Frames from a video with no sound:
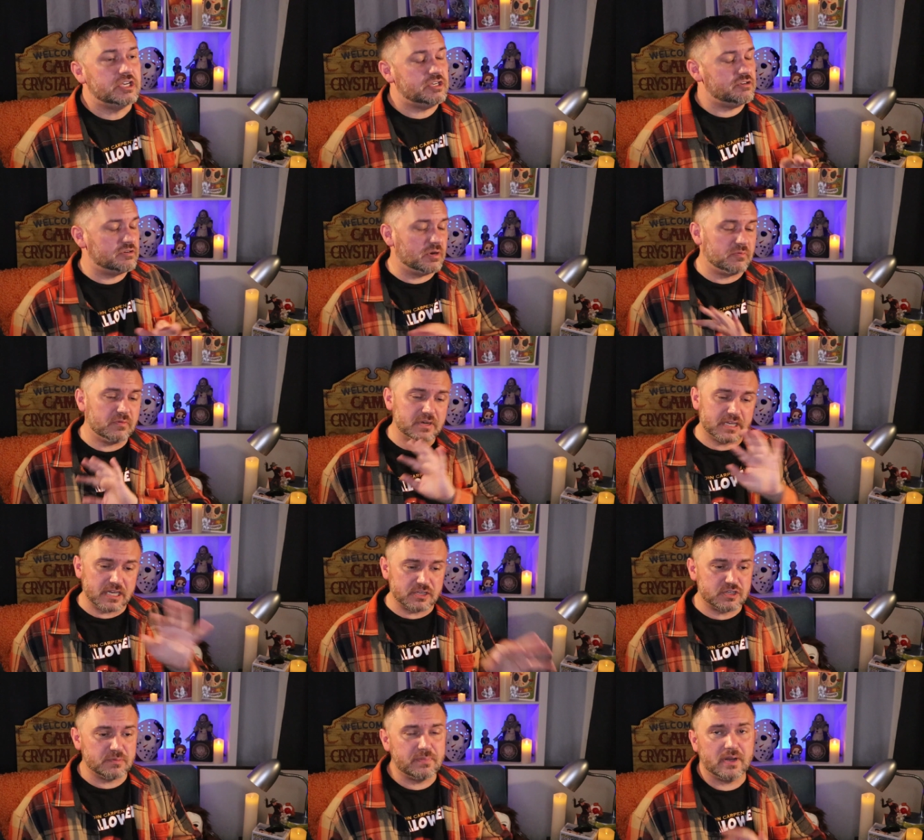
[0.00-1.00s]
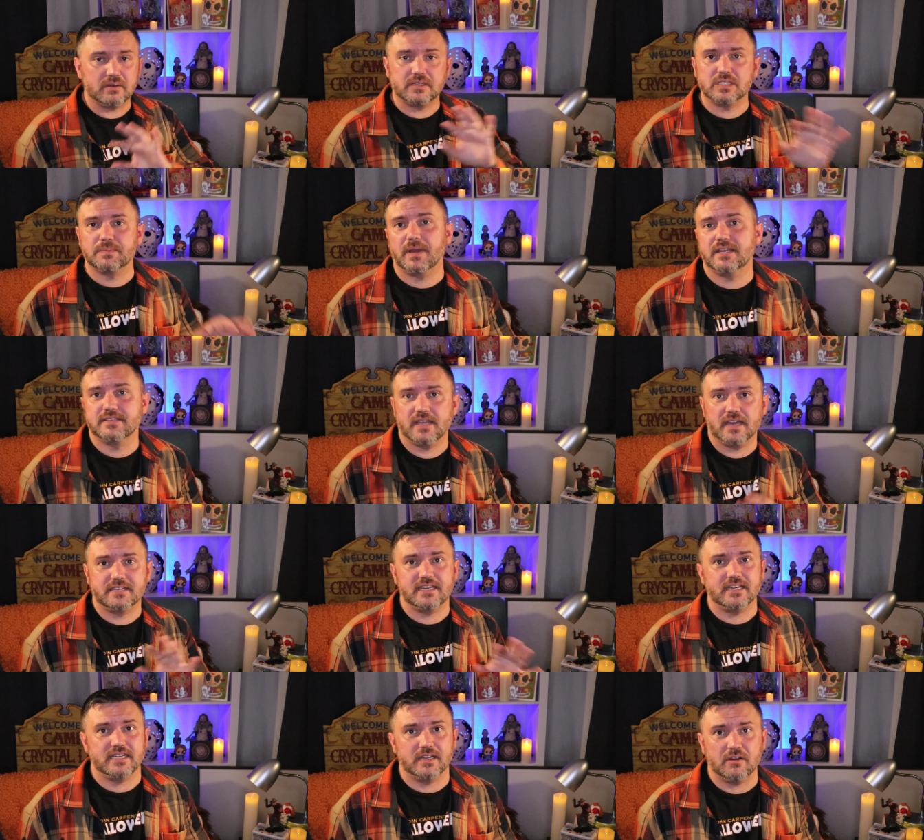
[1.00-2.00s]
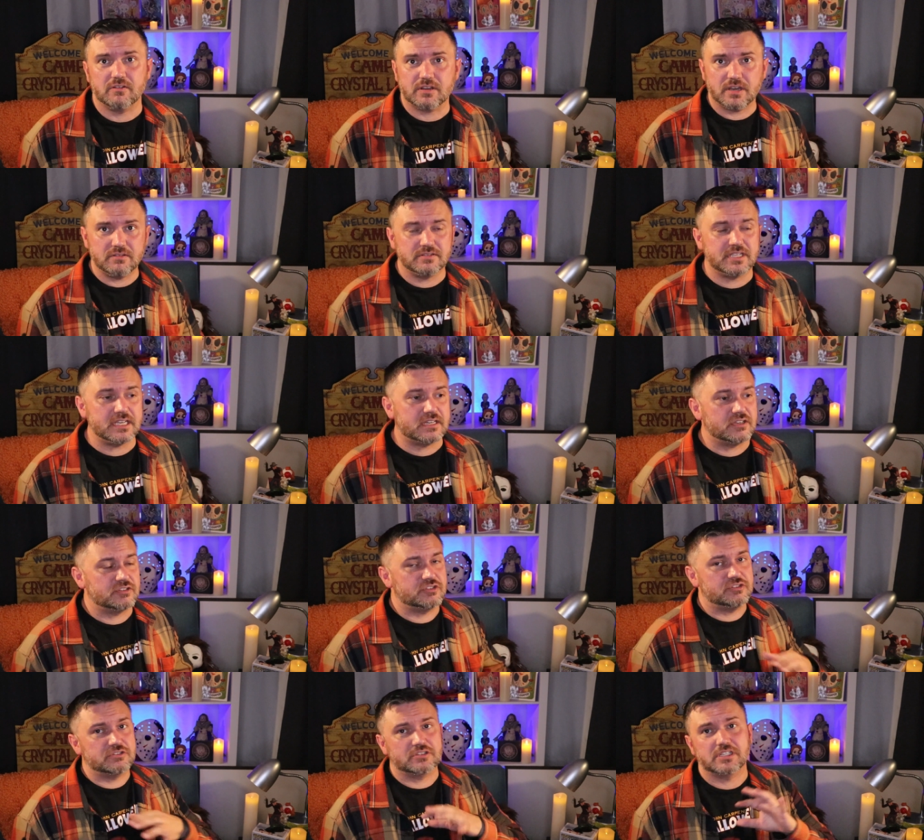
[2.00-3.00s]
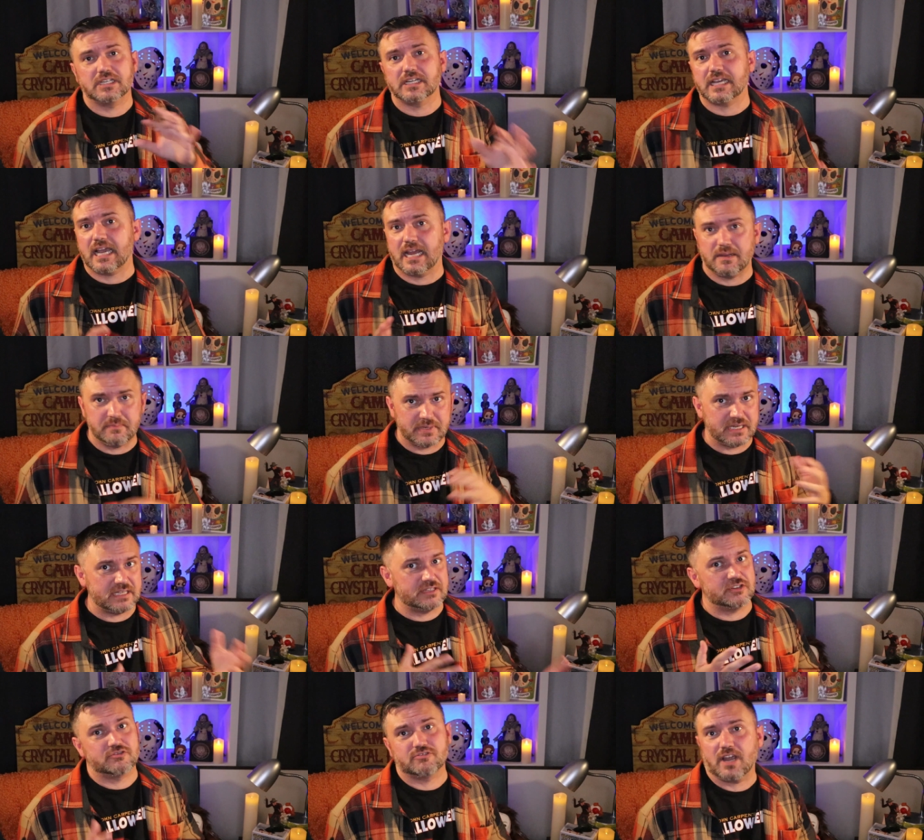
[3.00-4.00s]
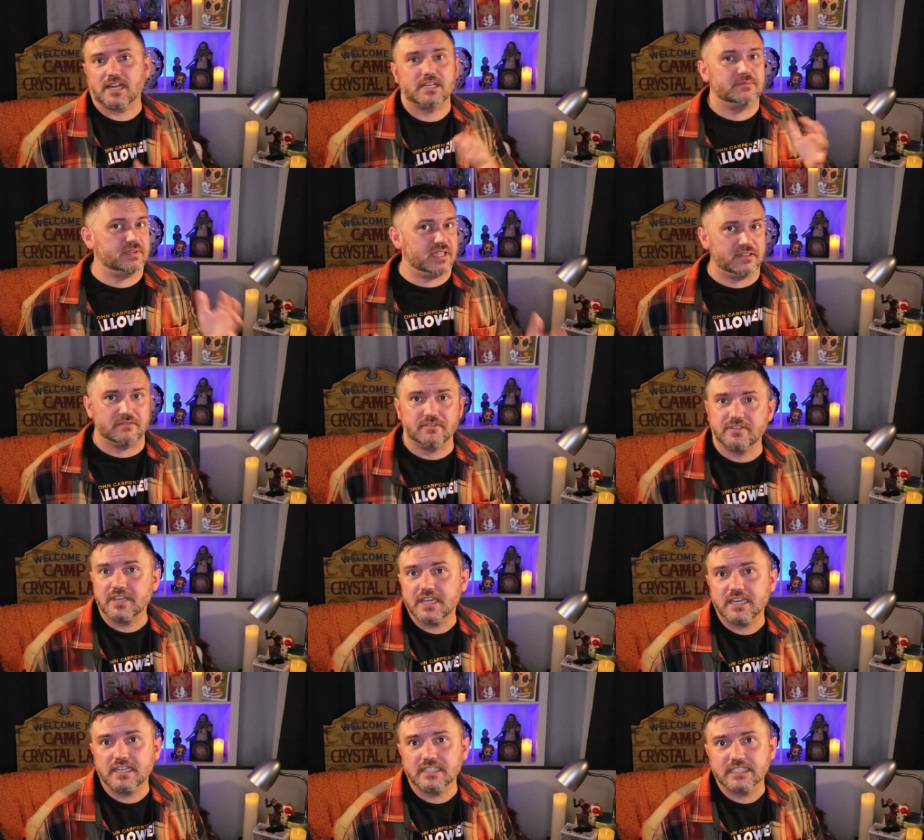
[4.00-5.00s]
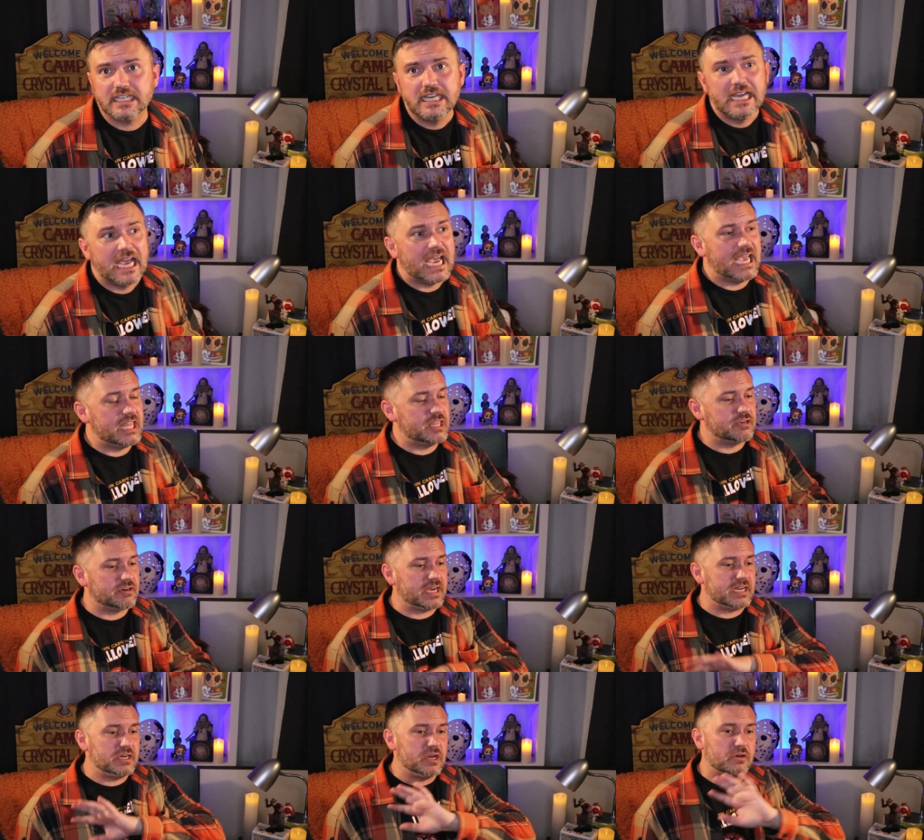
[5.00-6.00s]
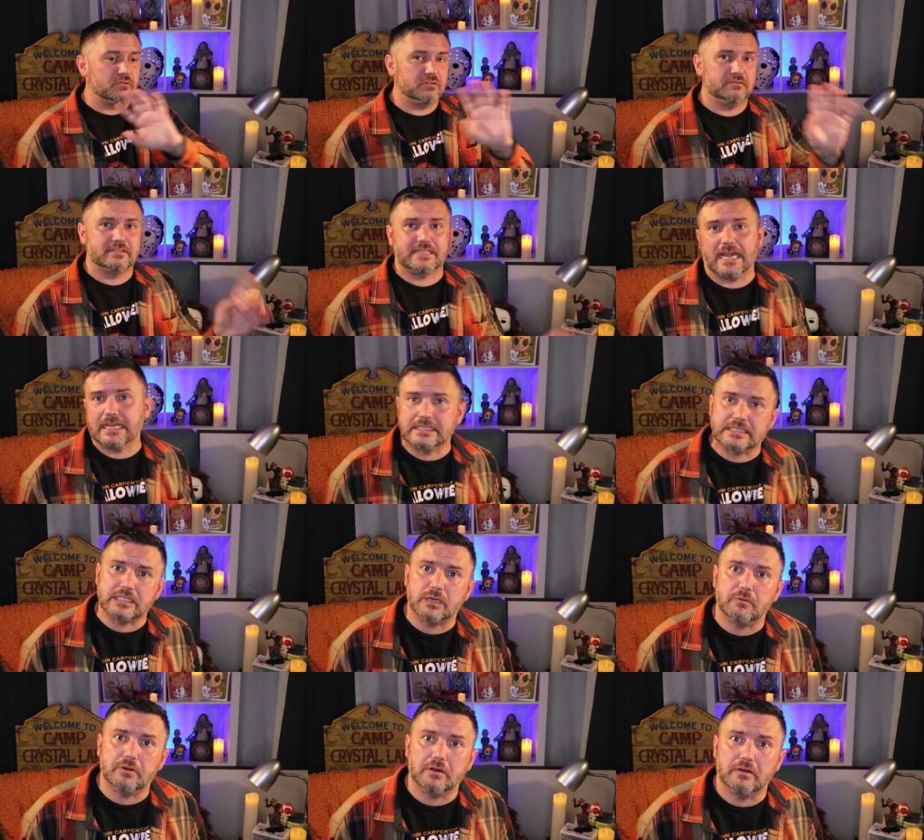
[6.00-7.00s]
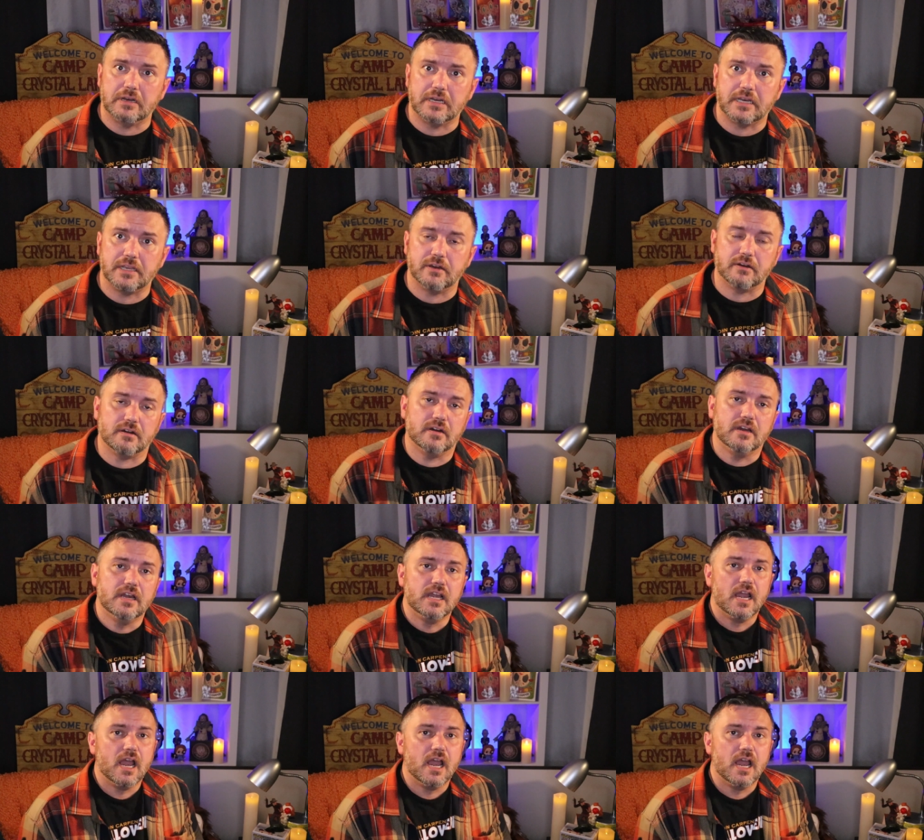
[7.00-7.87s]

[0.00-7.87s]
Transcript: You don't want to get your pumpkin spice latte and get all cozy, because you're gonna kind of be distracted with other things, and there ain't no real dicing going on in here.